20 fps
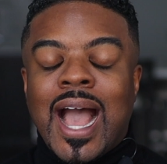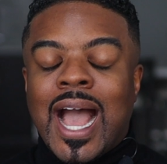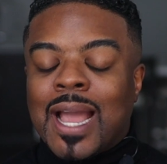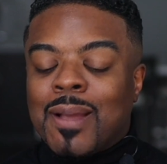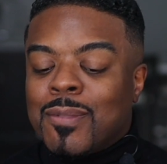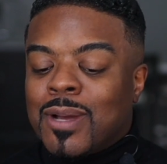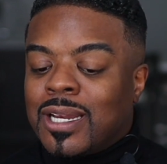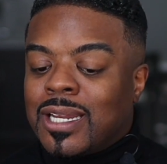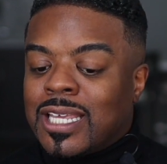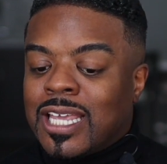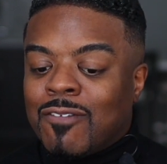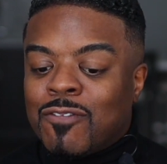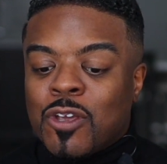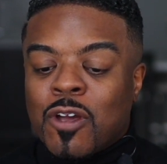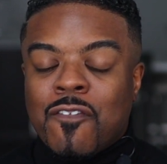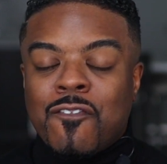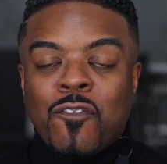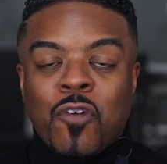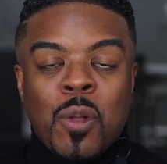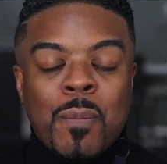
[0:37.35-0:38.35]
I'm gonna give
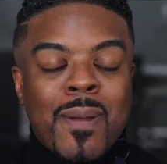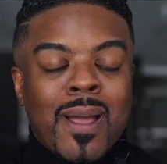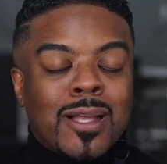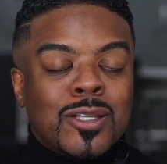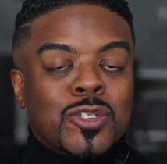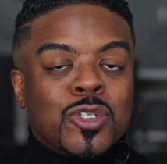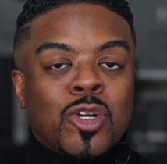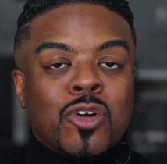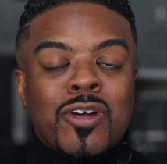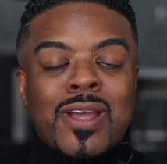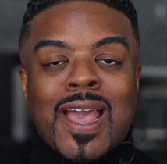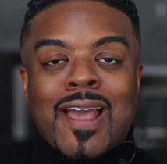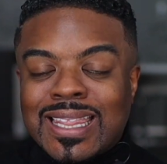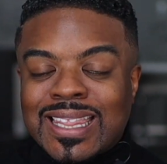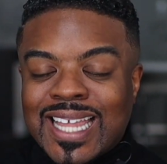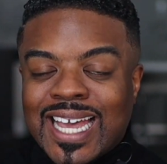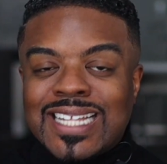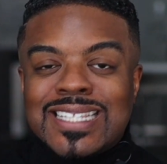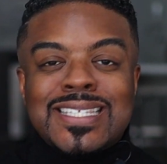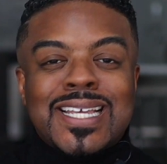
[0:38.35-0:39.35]
you a full backstory.
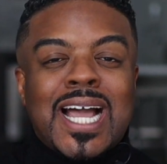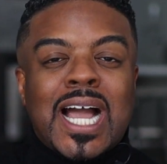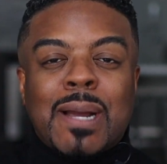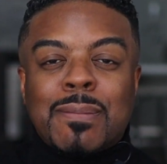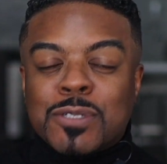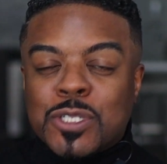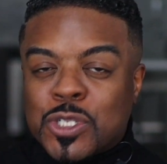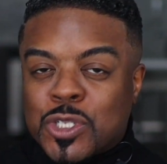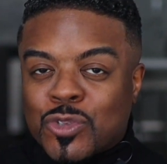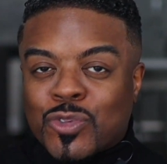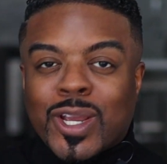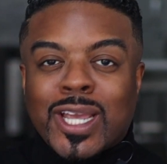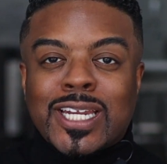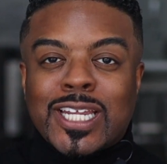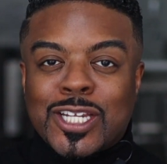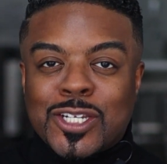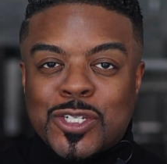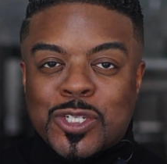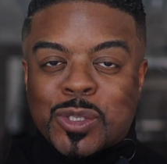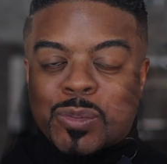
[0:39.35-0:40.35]
Let's hop
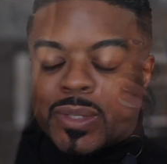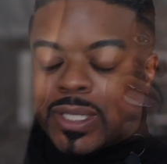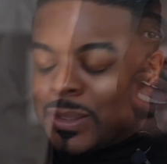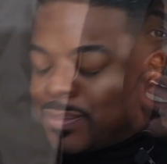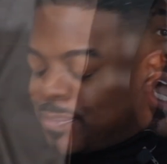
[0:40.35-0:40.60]
straight into